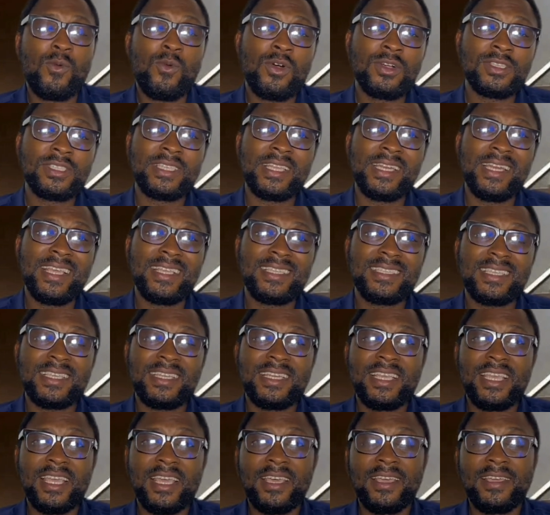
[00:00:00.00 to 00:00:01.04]
What's the
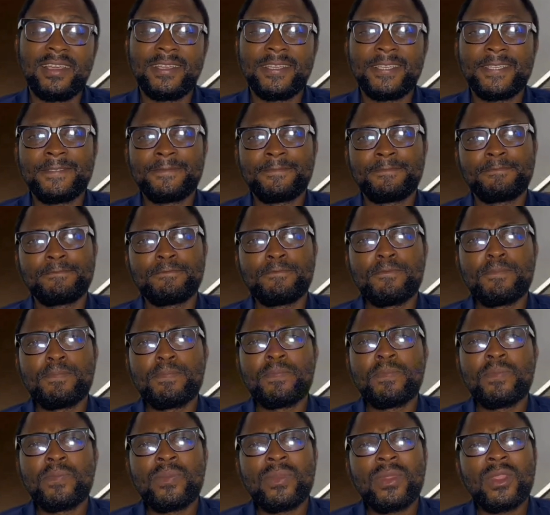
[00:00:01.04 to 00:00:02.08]
lesson here?
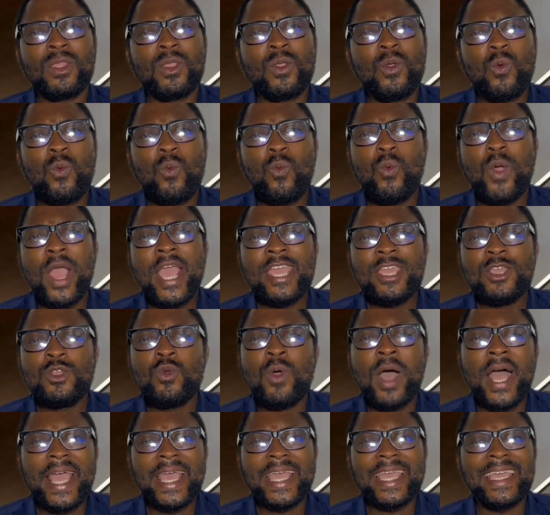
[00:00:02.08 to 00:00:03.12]
When
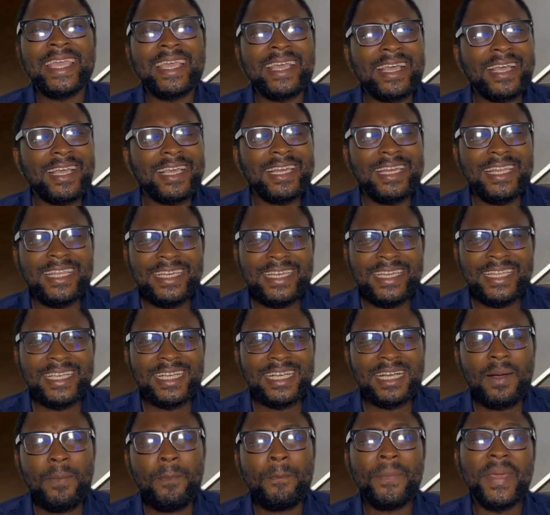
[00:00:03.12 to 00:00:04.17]
you are in
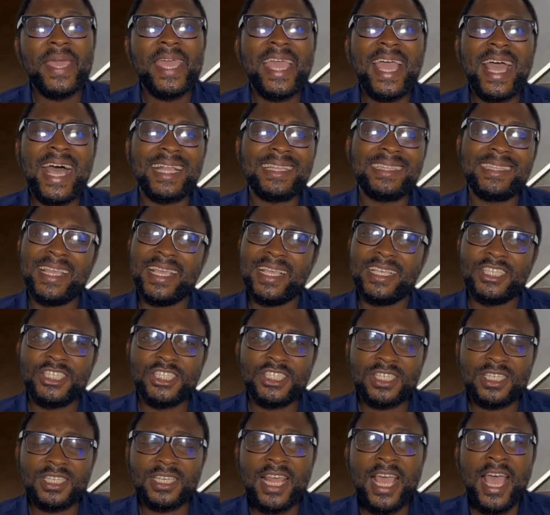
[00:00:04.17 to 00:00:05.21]
clinic, pay
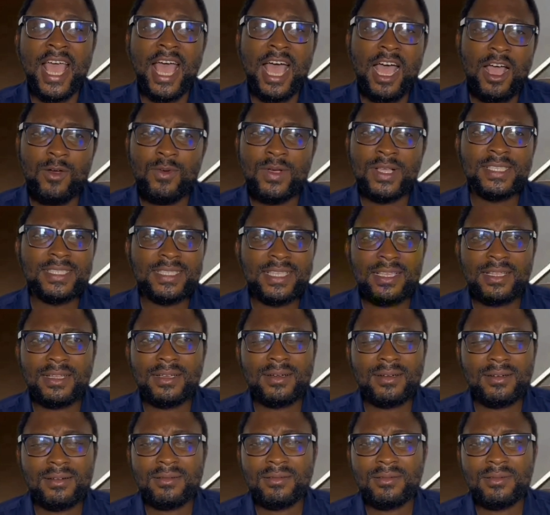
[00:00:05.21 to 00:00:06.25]
attention. I always
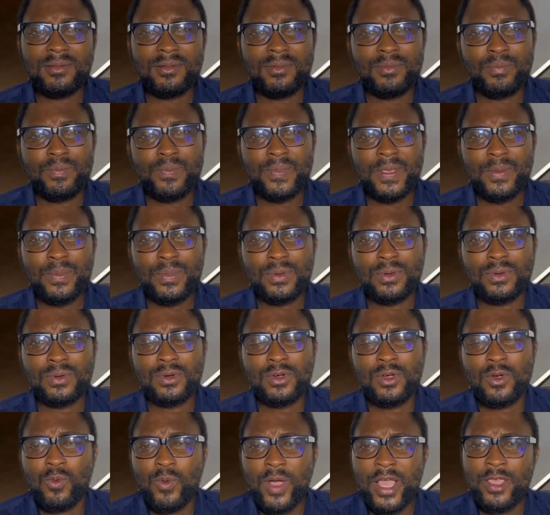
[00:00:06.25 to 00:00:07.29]
tell people,
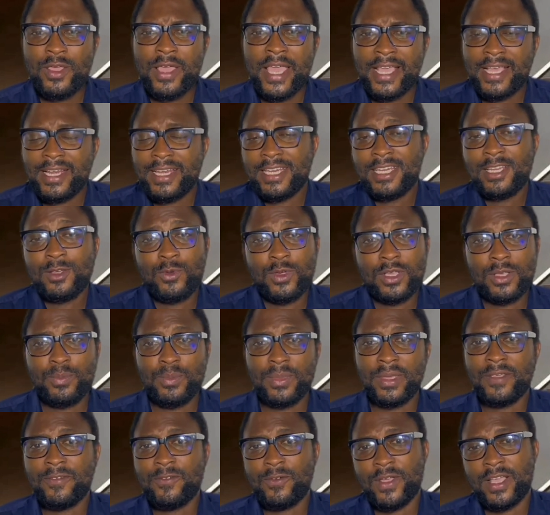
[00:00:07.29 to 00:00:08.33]
when you are in clinic with
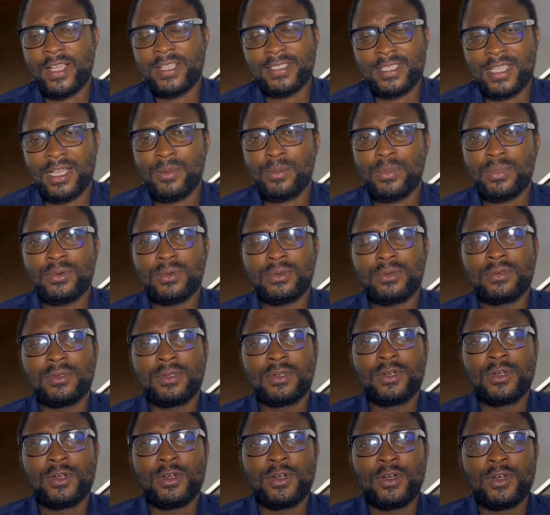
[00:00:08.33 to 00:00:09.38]
me, for example,
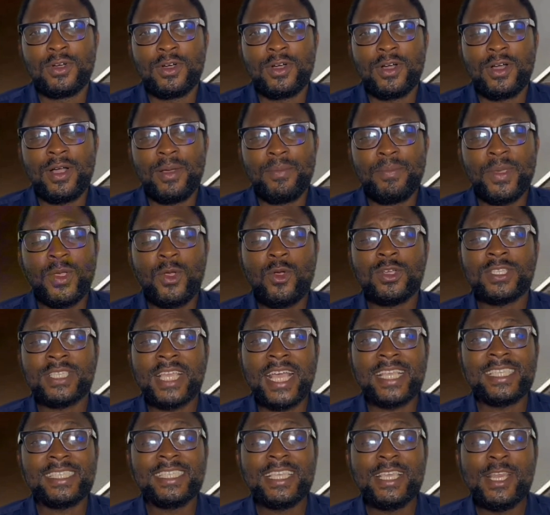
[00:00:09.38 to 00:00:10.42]

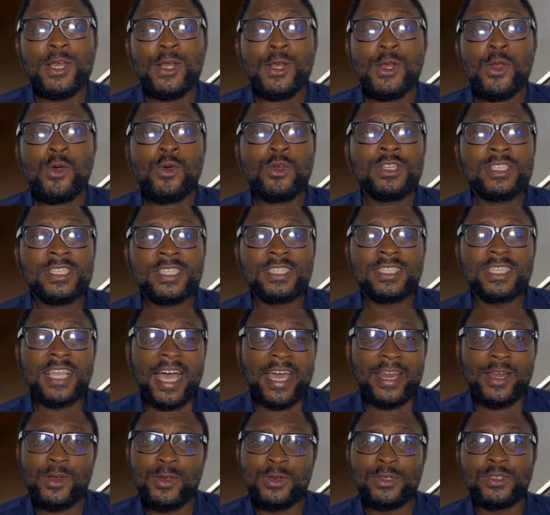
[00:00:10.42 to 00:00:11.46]
because I see loads
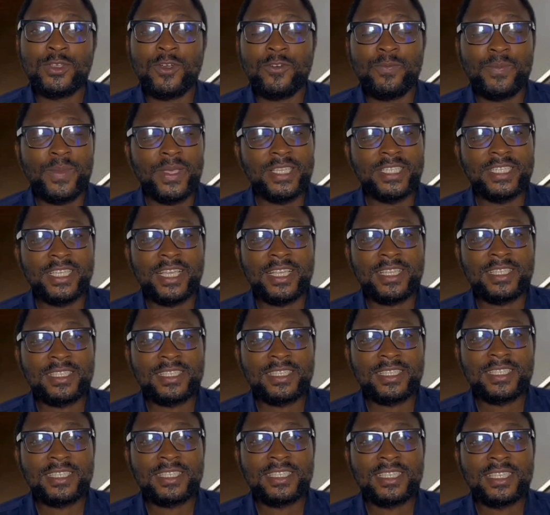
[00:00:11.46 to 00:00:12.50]
and loads of
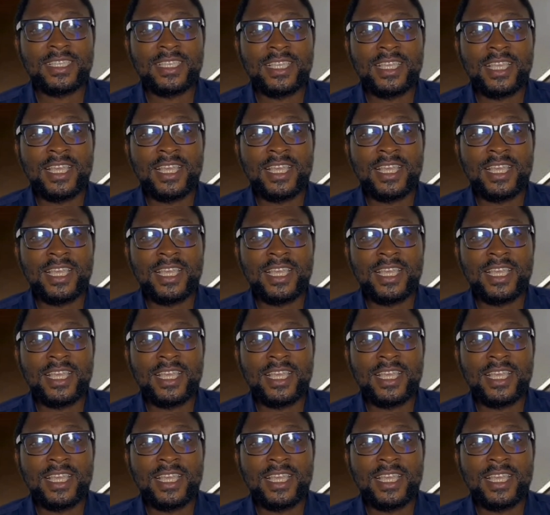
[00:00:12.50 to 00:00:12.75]
patients,